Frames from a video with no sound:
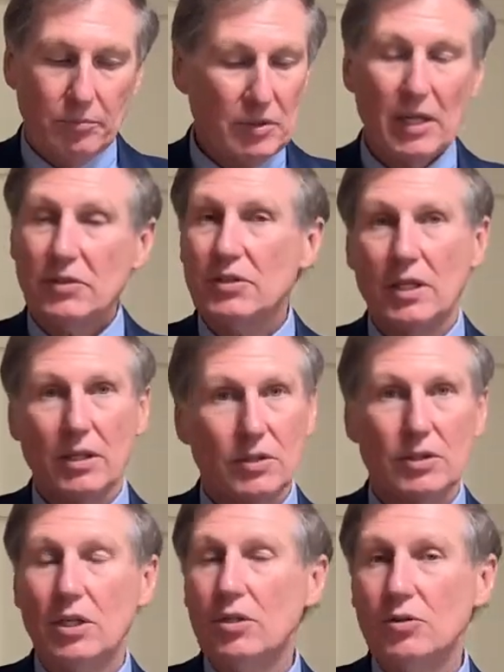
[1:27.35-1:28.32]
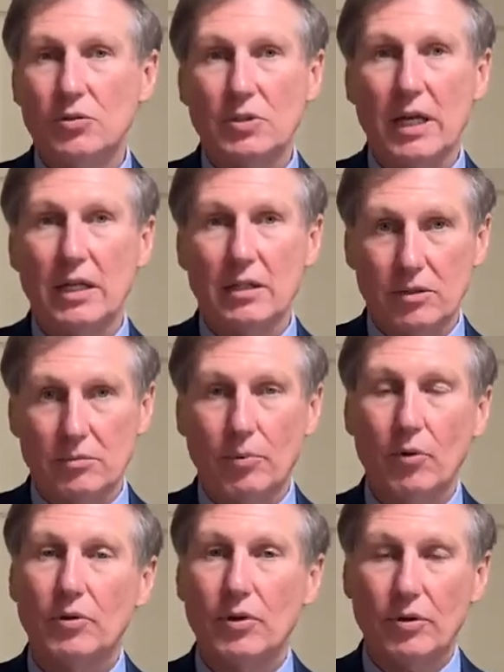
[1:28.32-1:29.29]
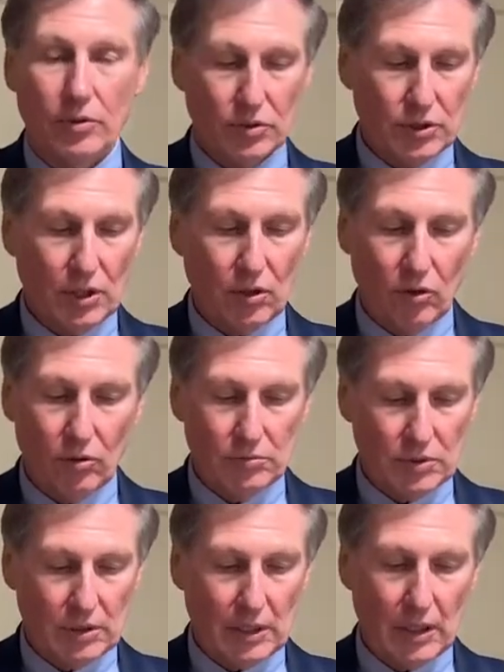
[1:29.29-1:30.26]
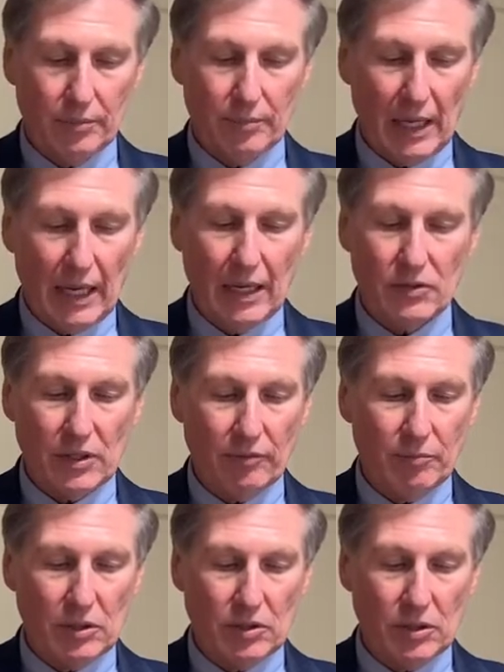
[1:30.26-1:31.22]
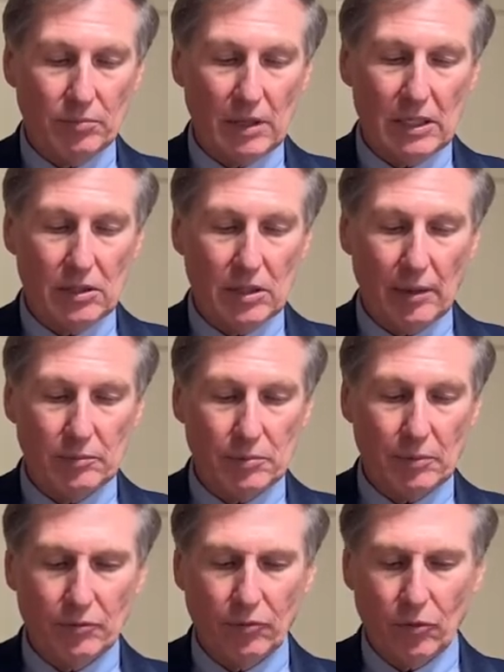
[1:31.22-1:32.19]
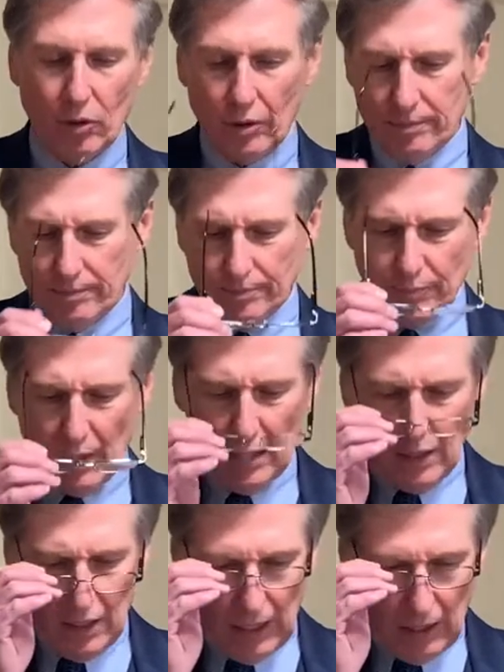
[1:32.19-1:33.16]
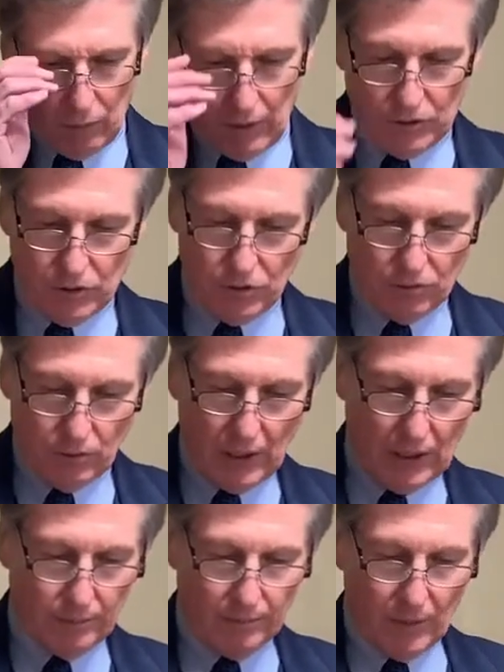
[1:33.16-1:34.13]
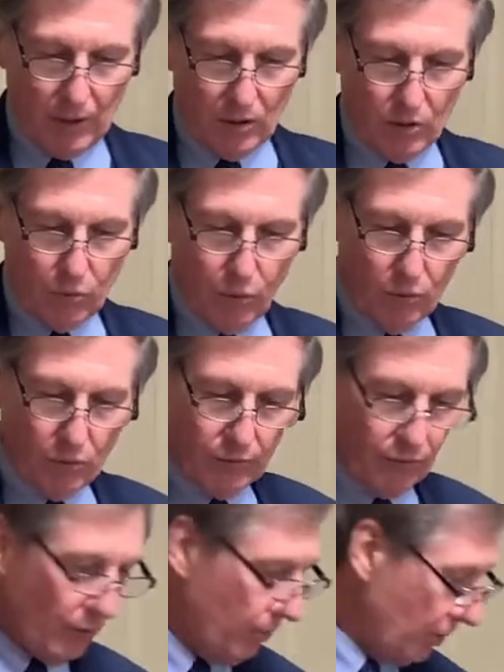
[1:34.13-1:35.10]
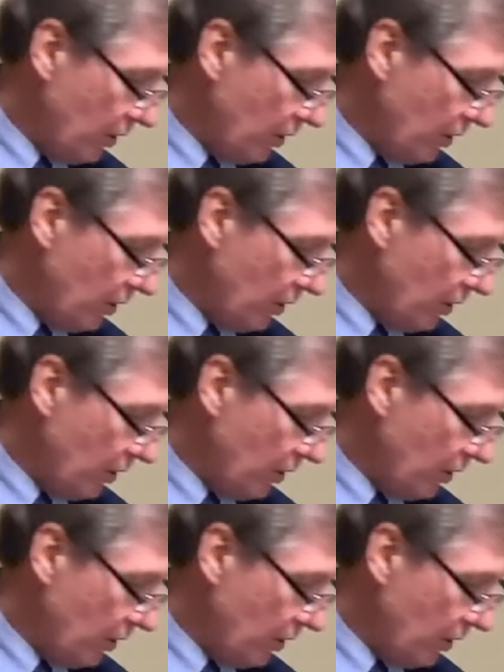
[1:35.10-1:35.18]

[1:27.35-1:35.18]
Testing continues at both our nursing homes, as I've mentioned many times before. I want to quote from